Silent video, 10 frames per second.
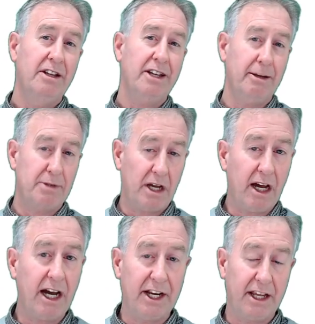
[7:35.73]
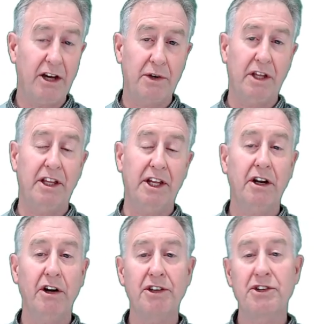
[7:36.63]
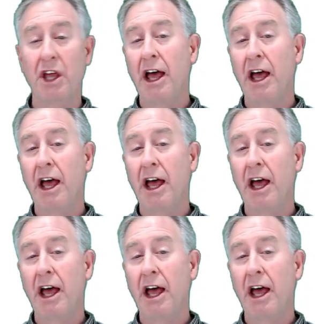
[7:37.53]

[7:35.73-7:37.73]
times I to calculate currents.